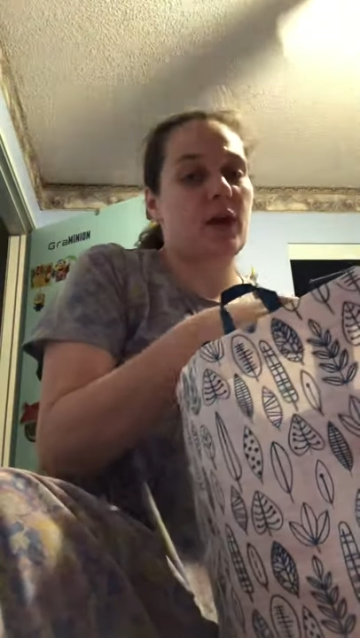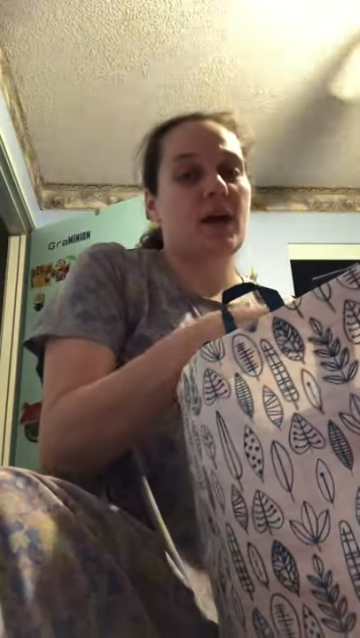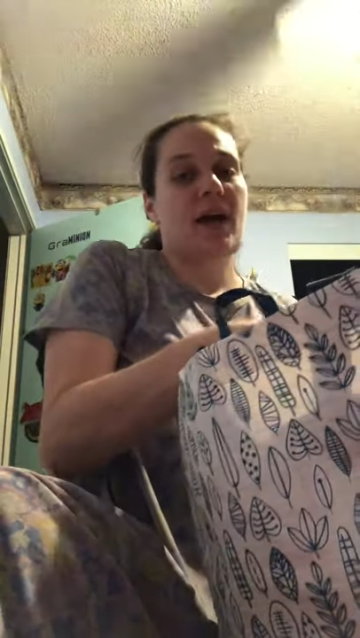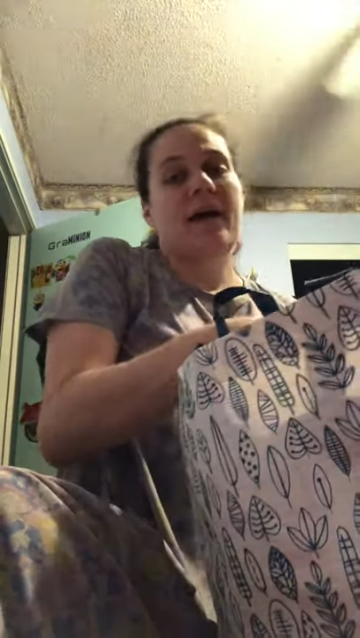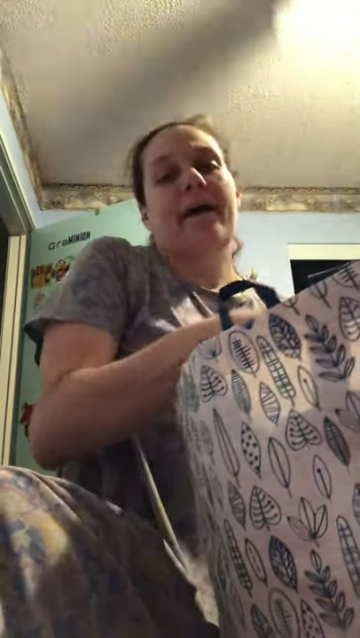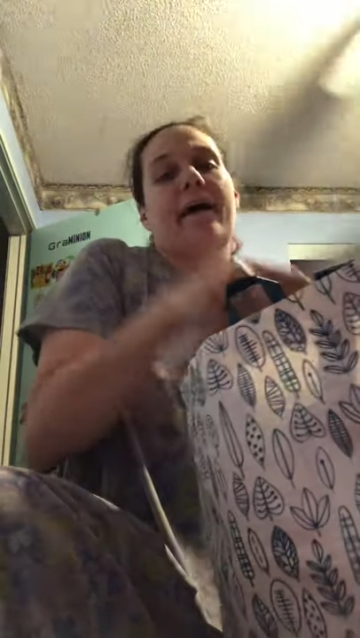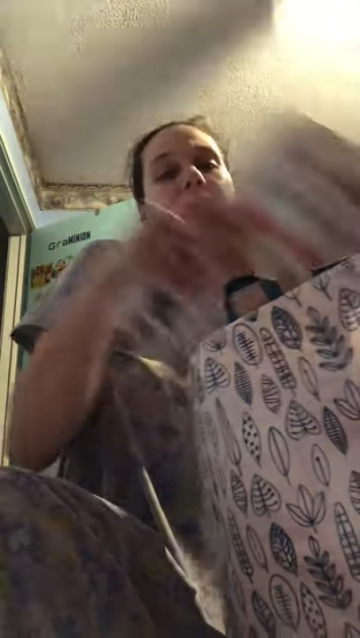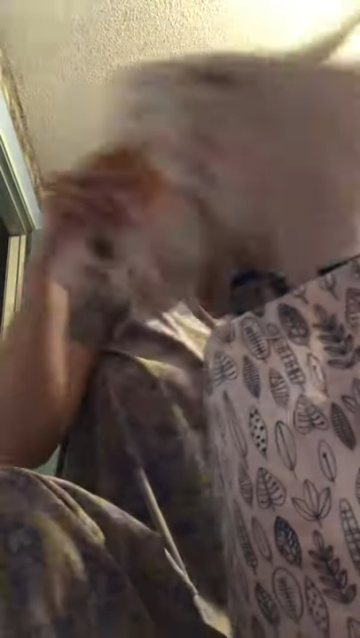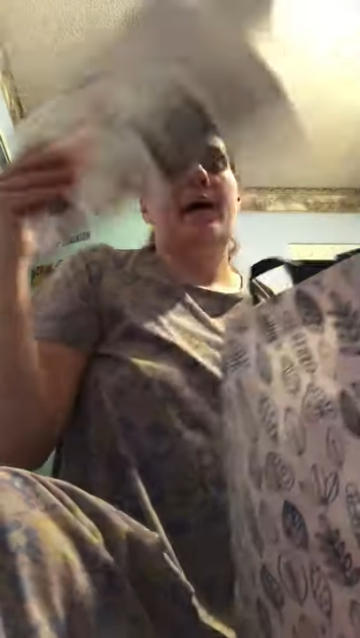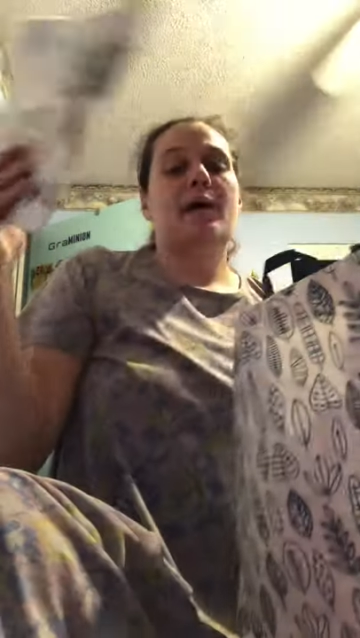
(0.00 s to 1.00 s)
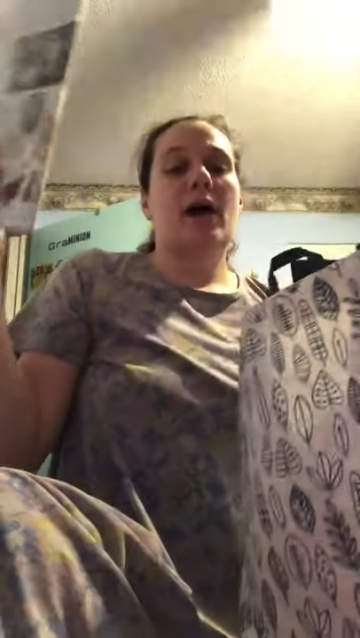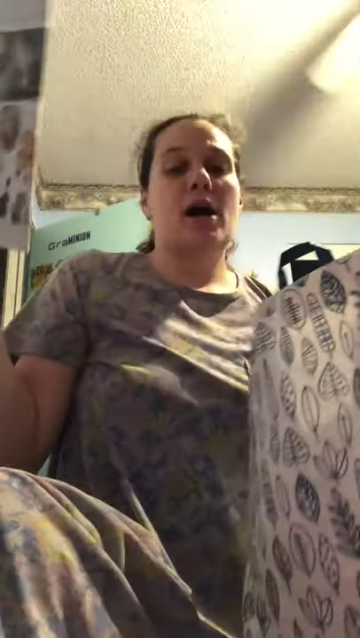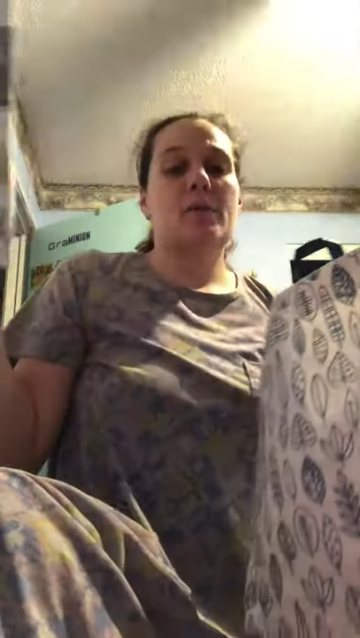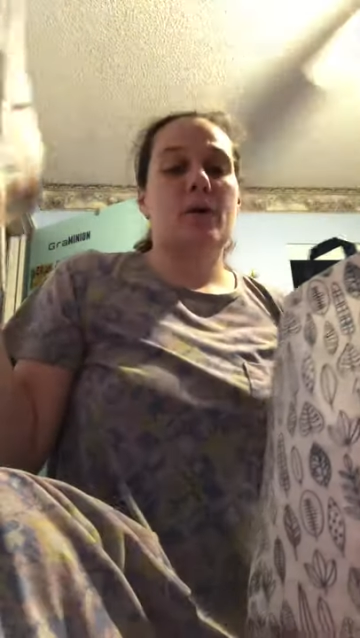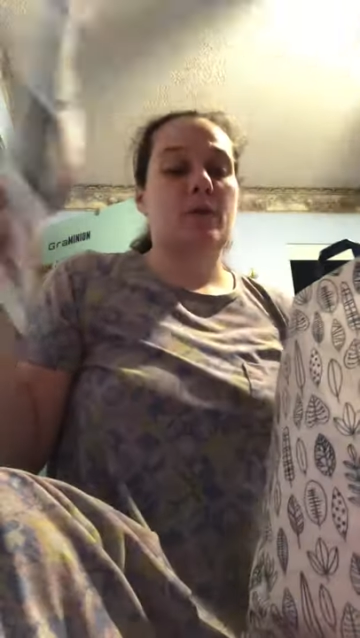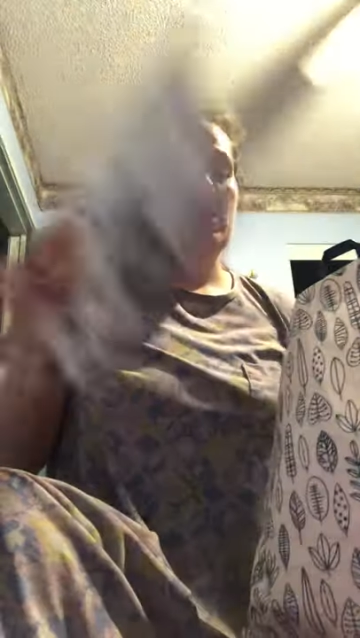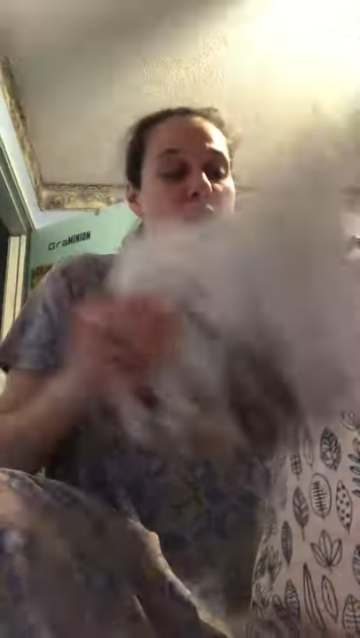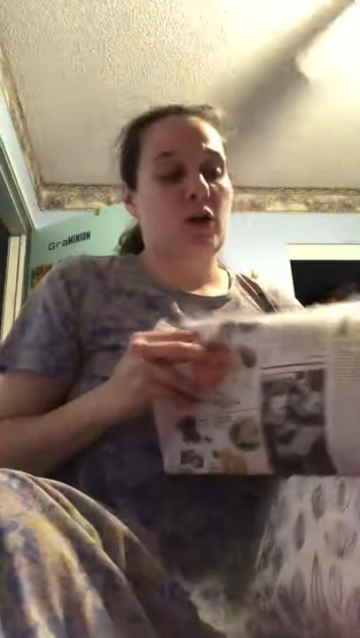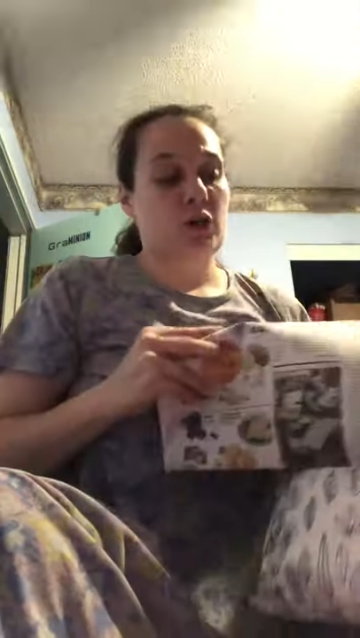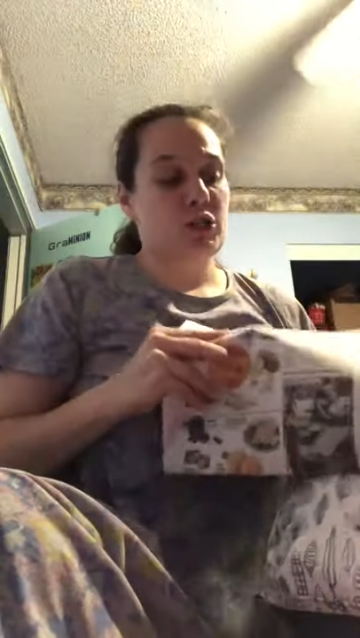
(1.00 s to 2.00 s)
there. Um, I went
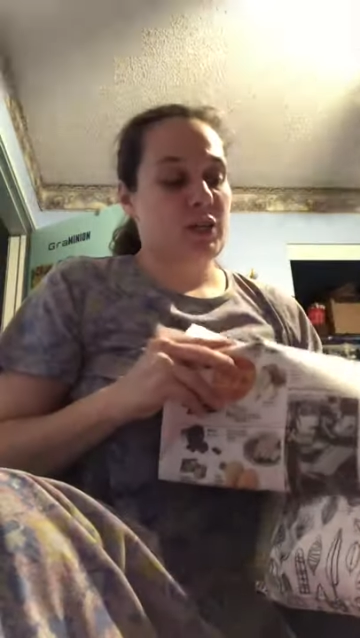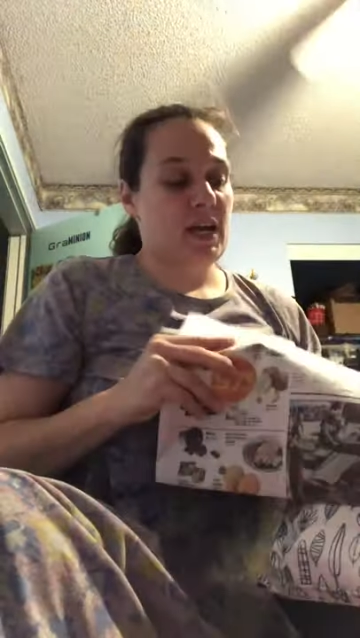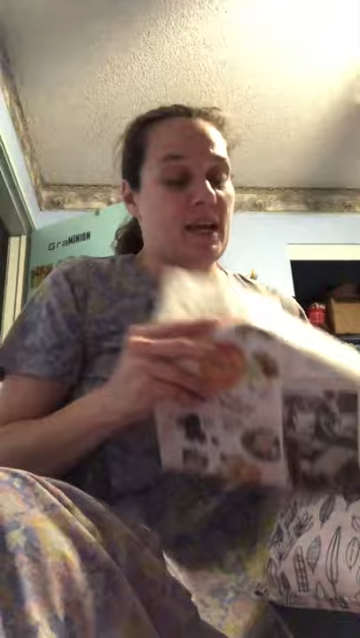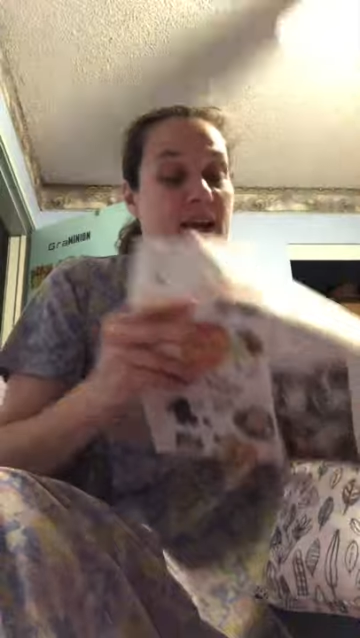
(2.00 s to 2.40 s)
to Dollar Tree